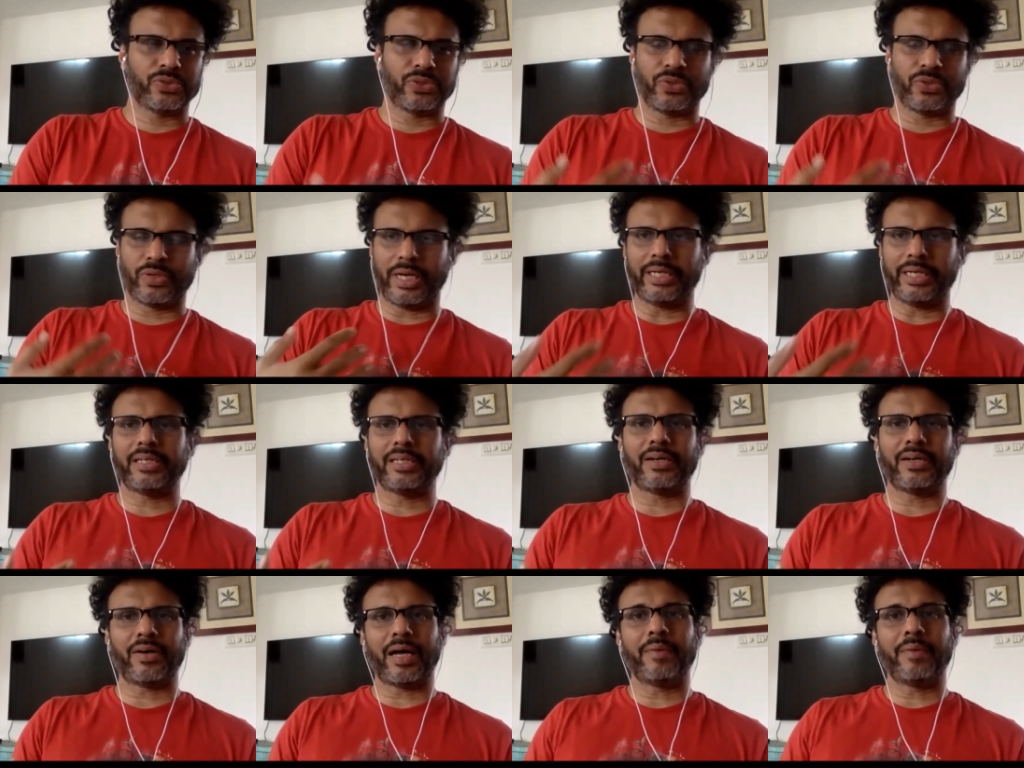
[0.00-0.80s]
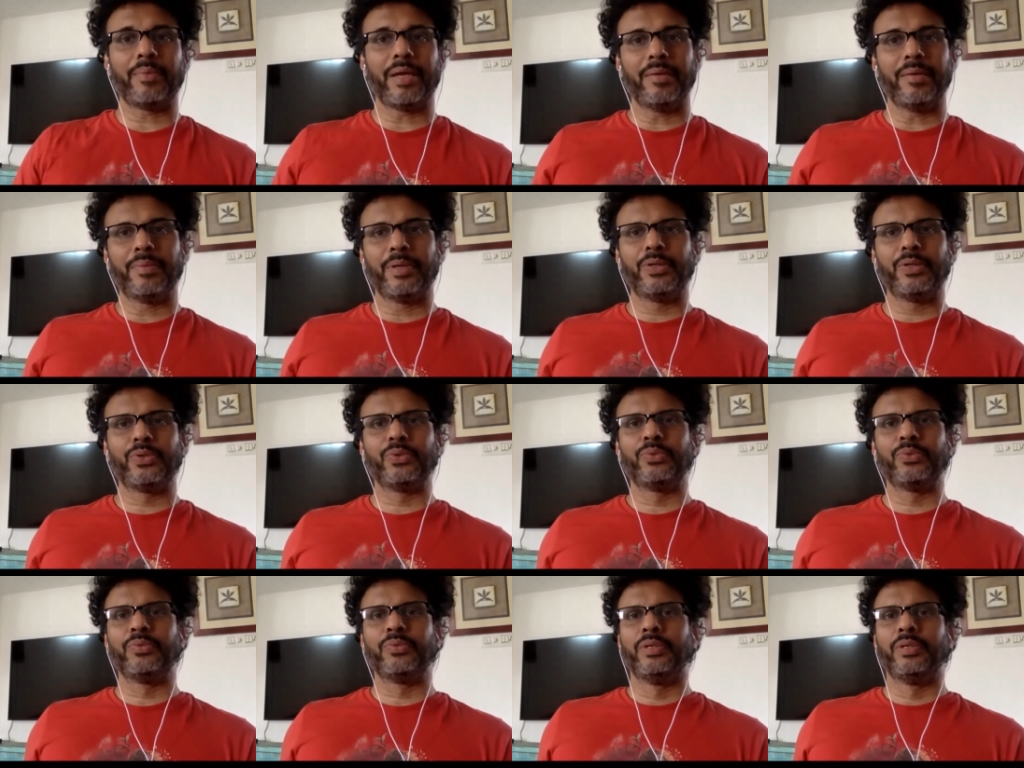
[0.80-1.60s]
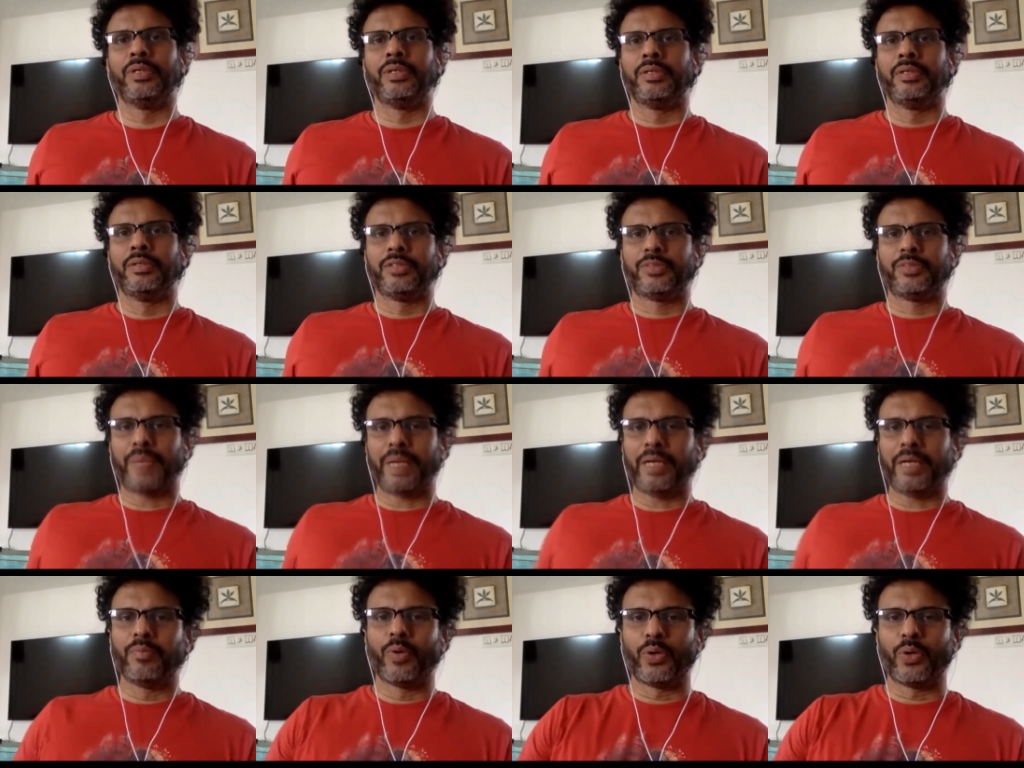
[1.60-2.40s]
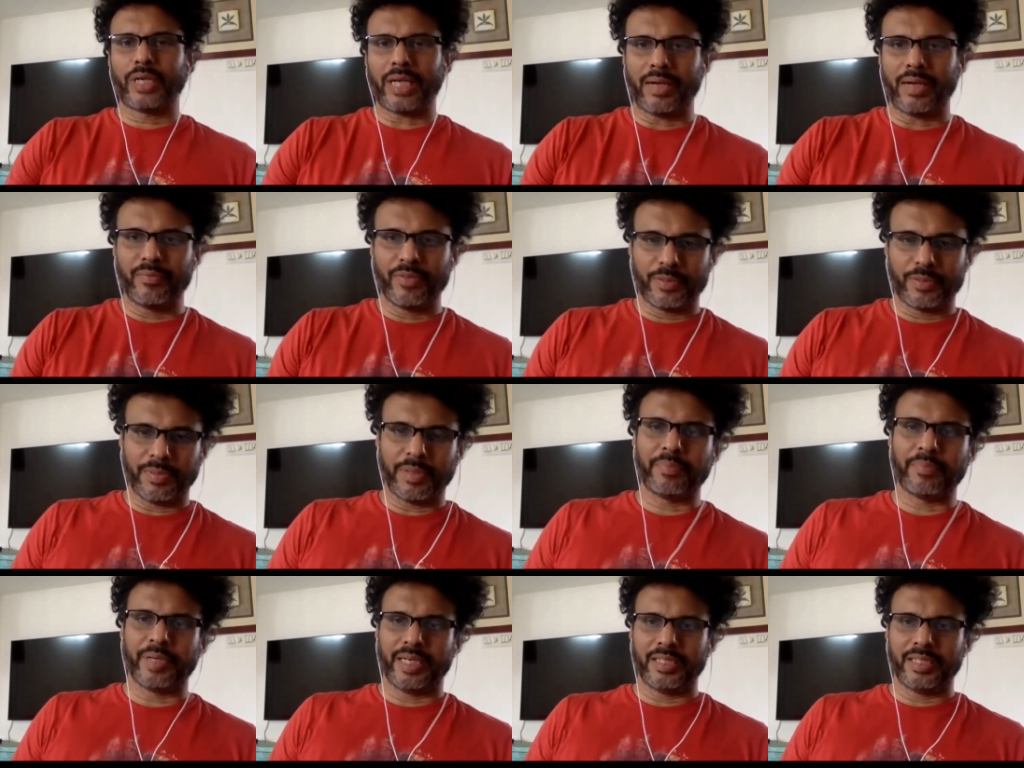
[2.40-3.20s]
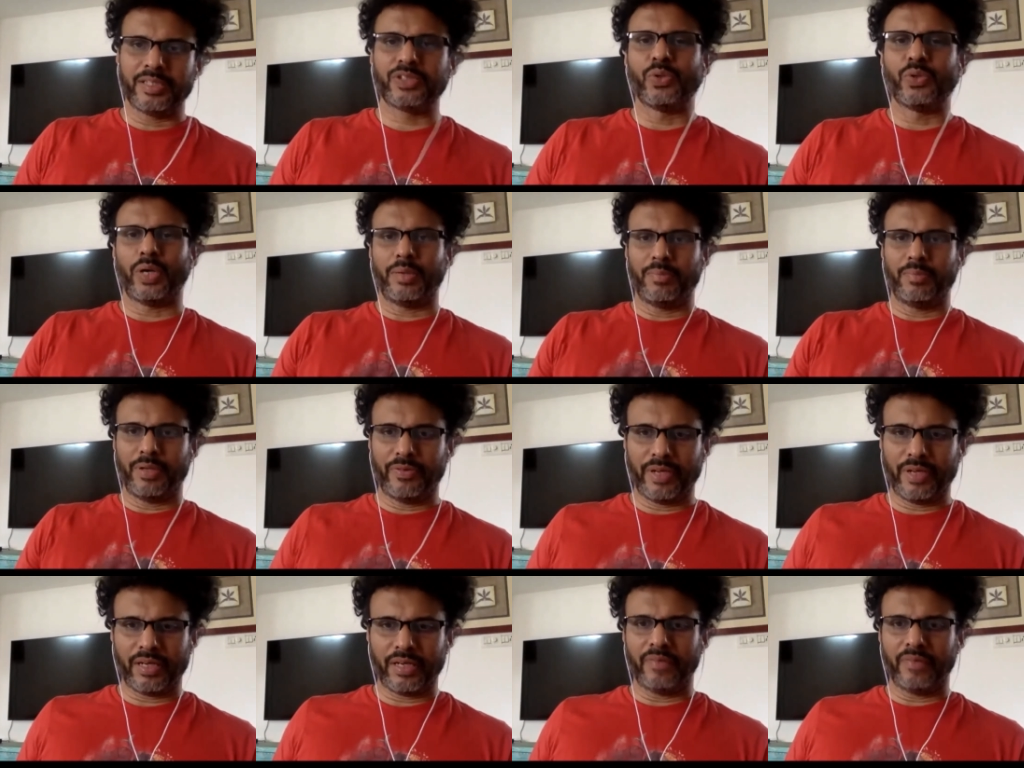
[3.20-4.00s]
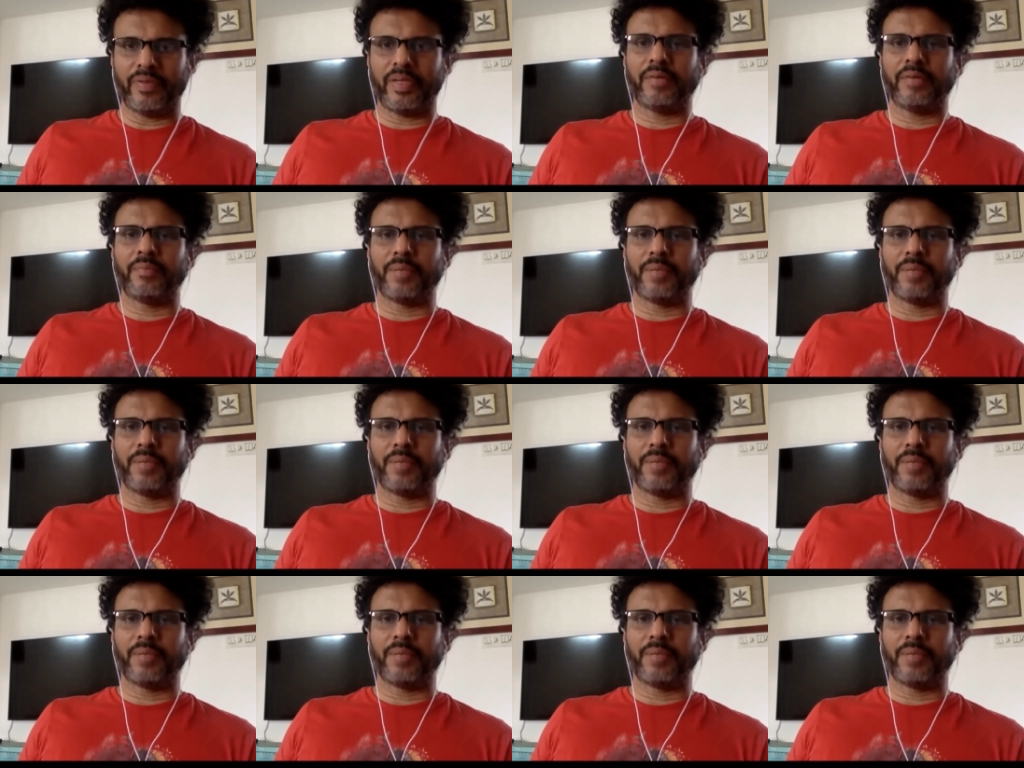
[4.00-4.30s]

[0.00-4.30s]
So right now I'm able to spend more time with my parents, though I'm living away.